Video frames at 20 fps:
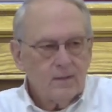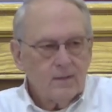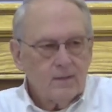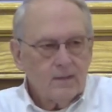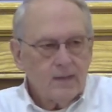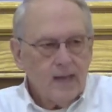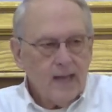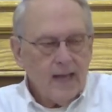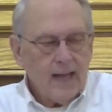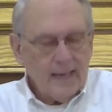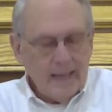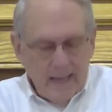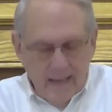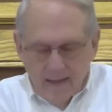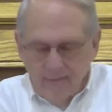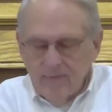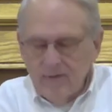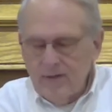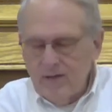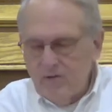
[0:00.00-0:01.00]
And
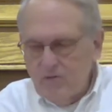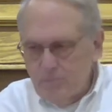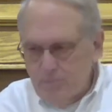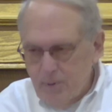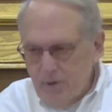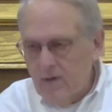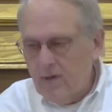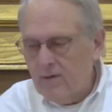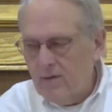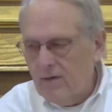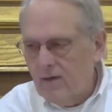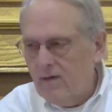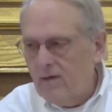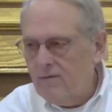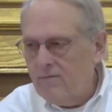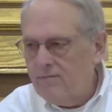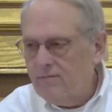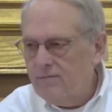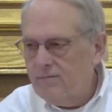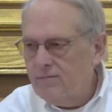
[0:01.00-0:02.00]
heaven is big enough
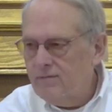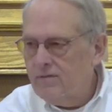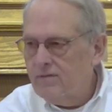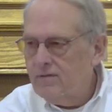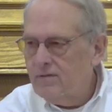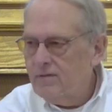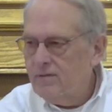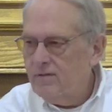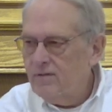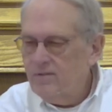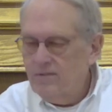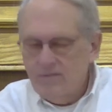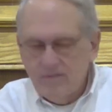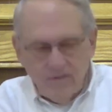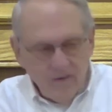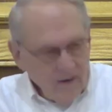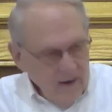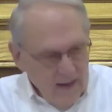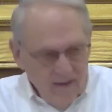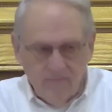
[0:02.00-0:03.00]

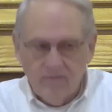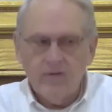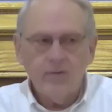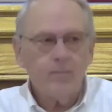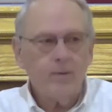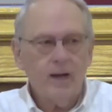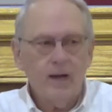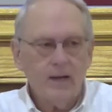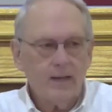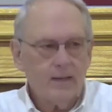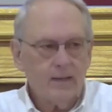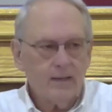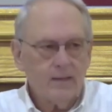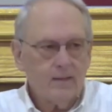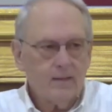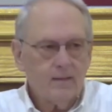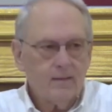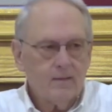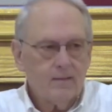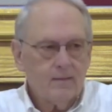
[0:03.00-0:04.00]
for everybody.
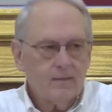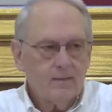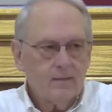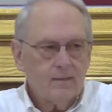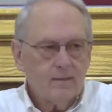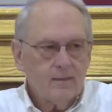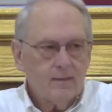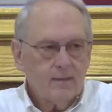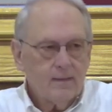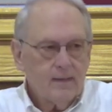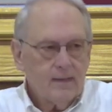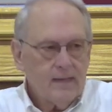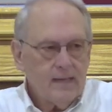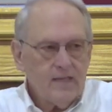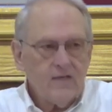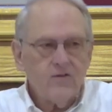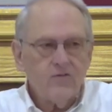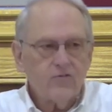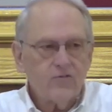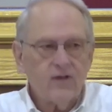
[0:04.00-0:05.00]
He
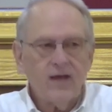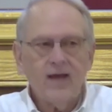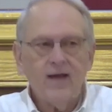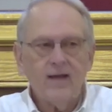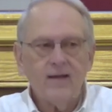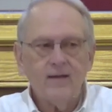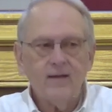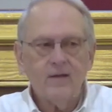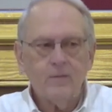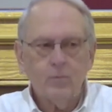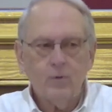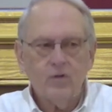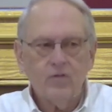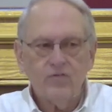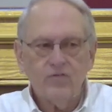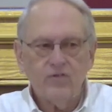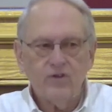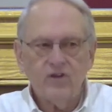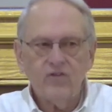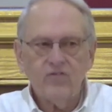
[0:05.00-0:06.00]
designed it with
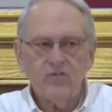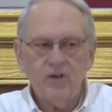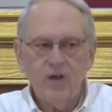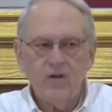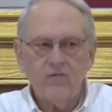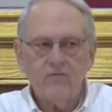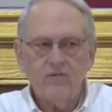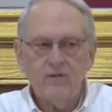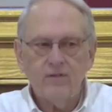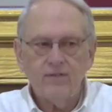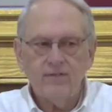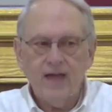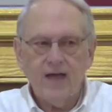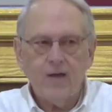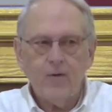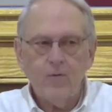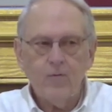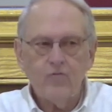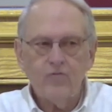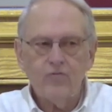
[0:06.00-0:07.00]

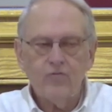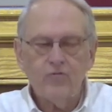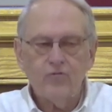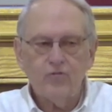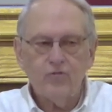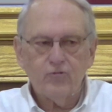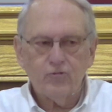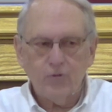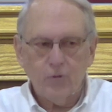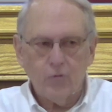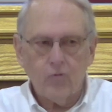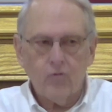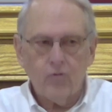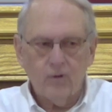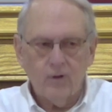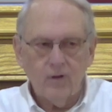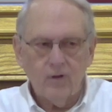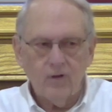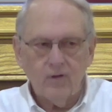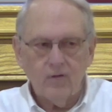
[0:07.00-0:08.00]
600,000
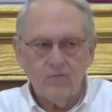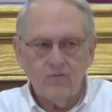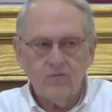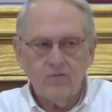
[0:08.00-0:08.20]
stories,